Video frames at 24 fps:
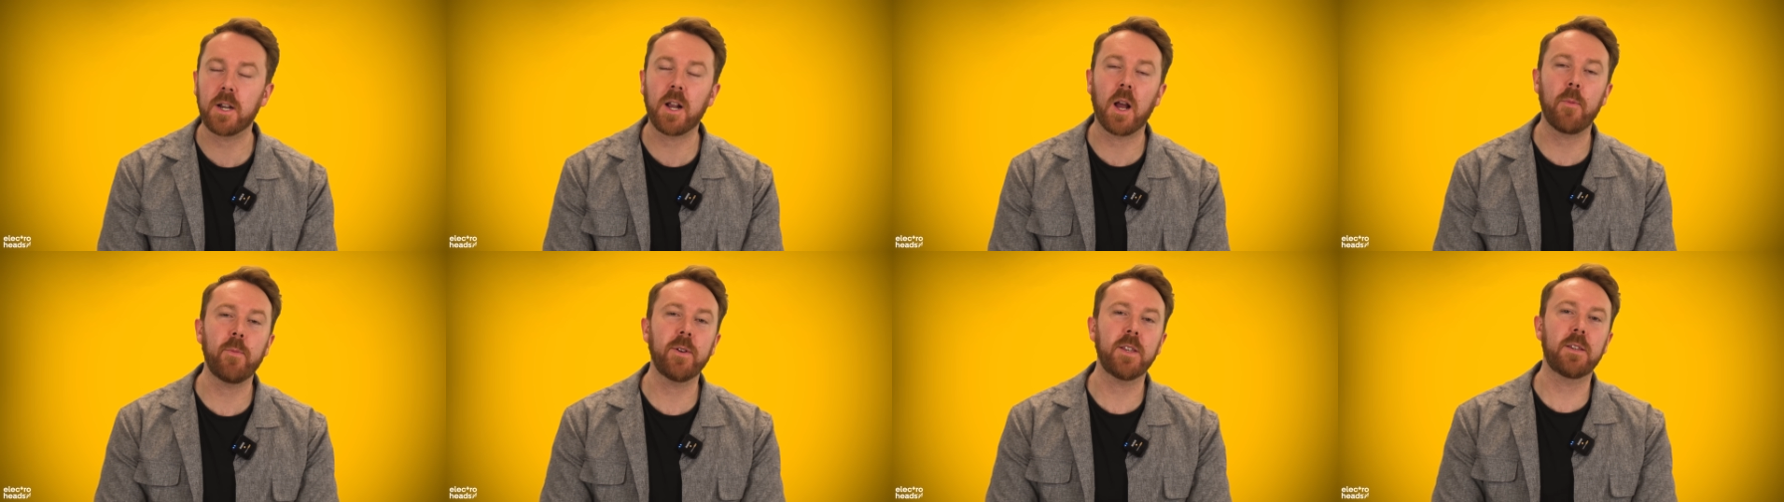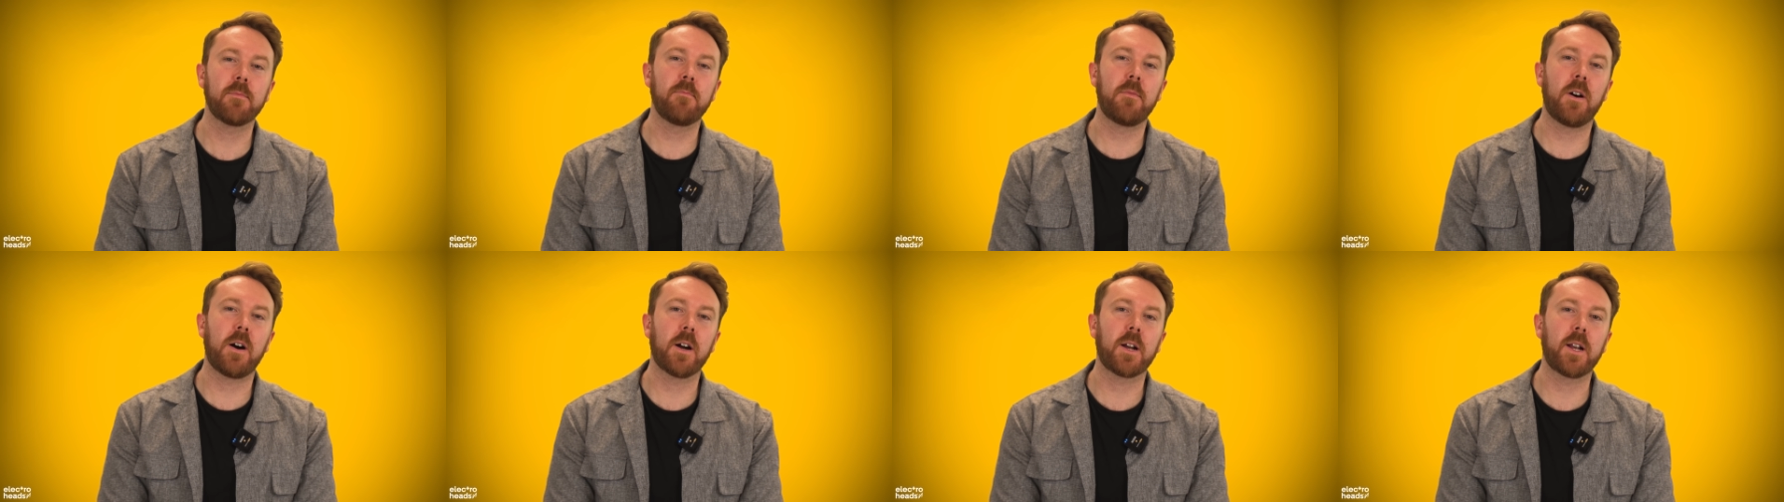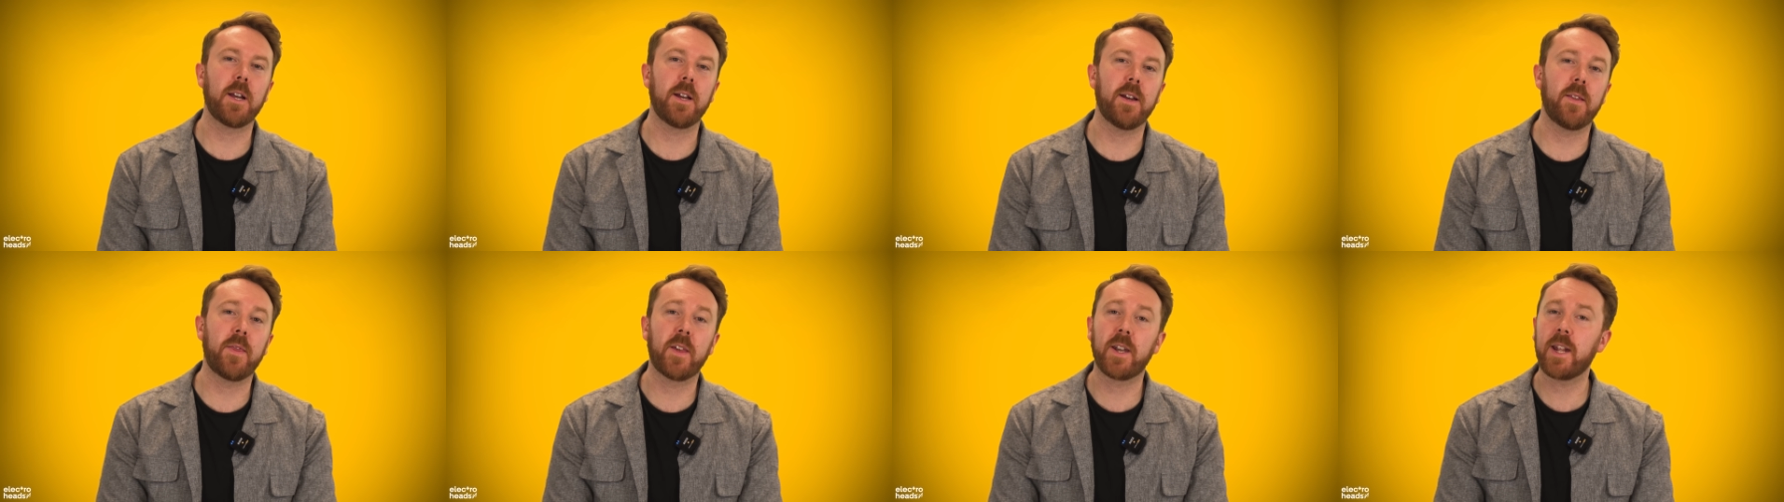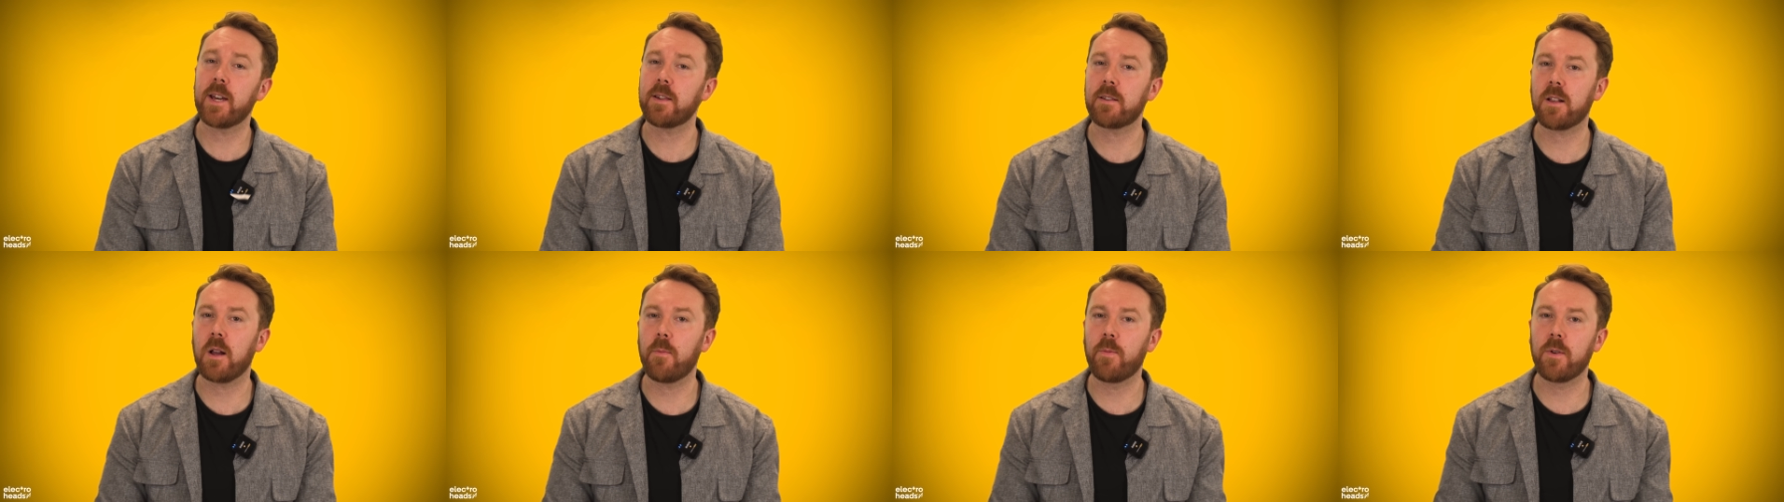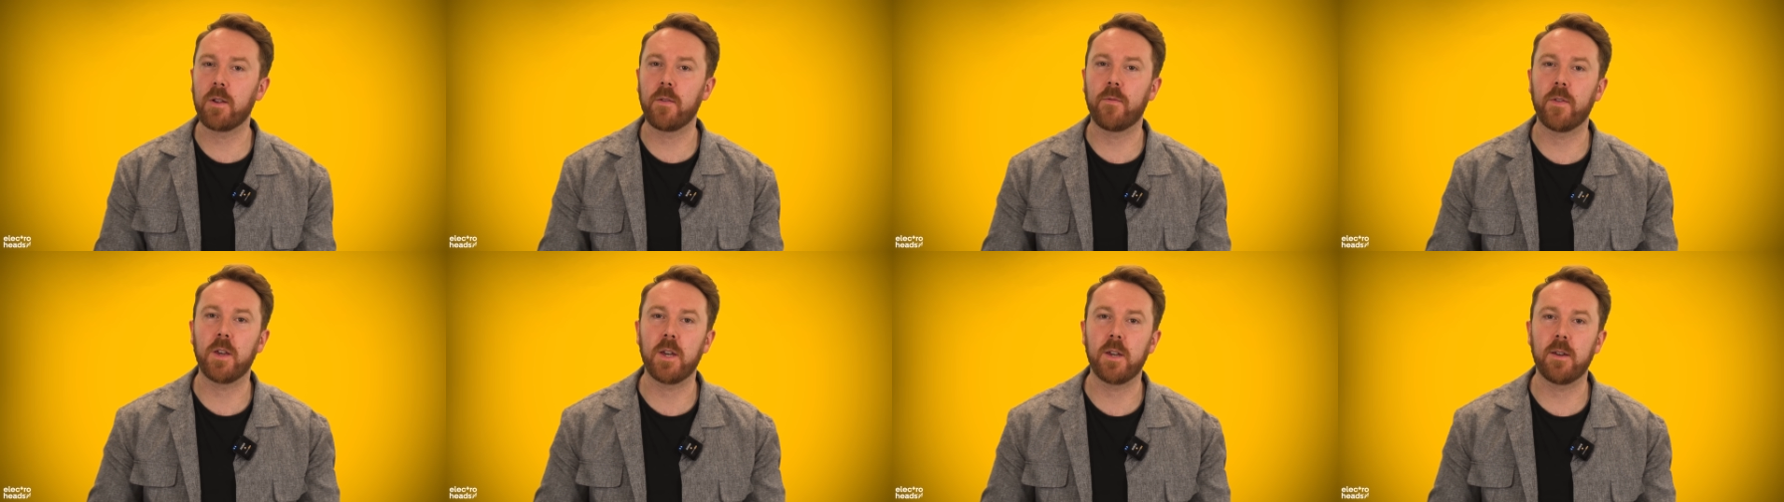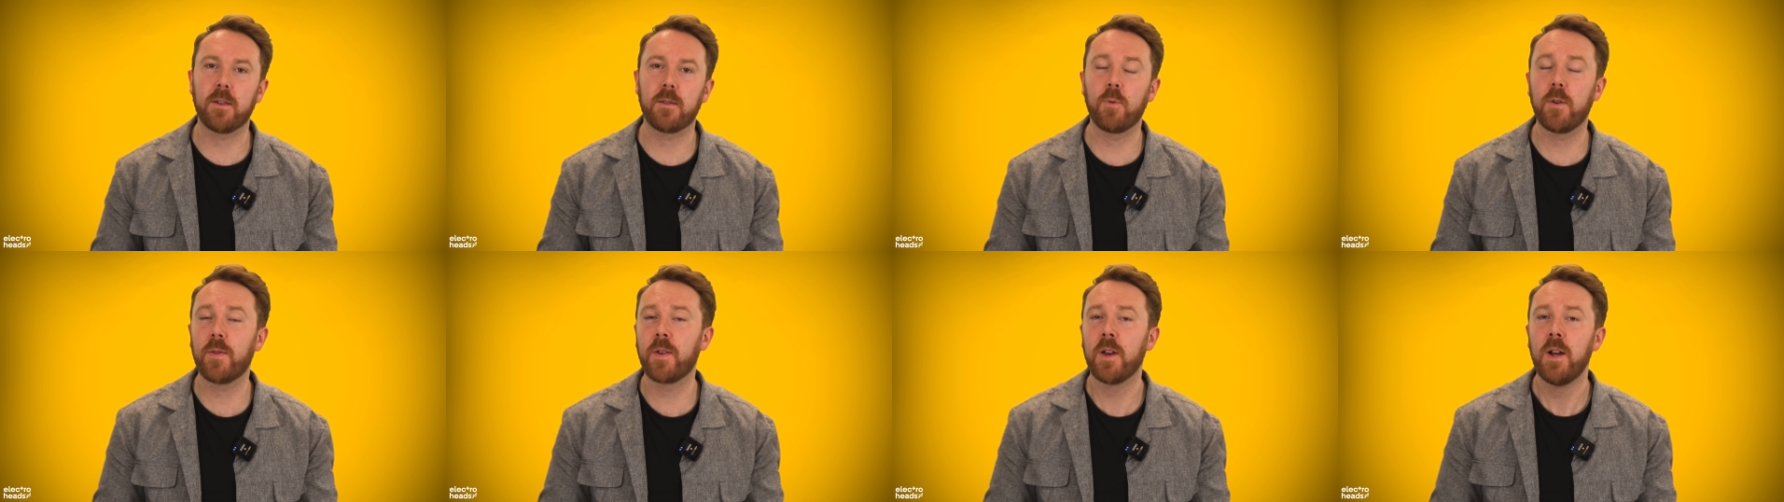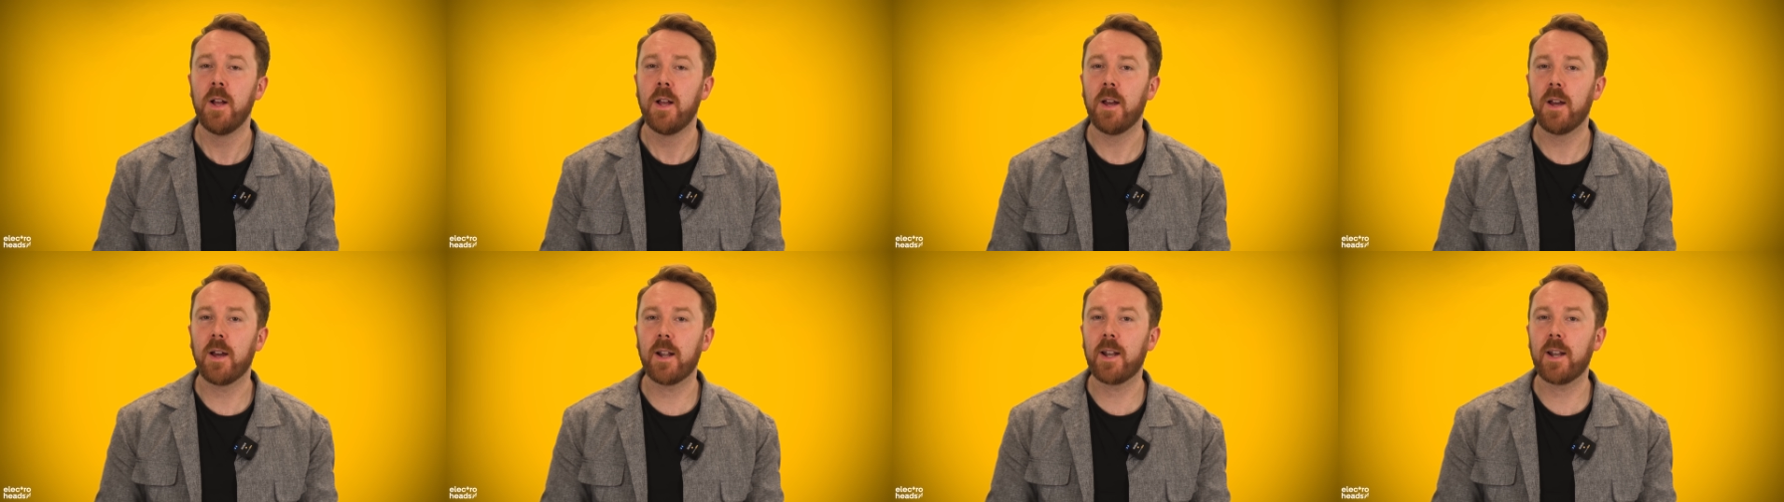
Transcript: are coming to market in the next couple of years with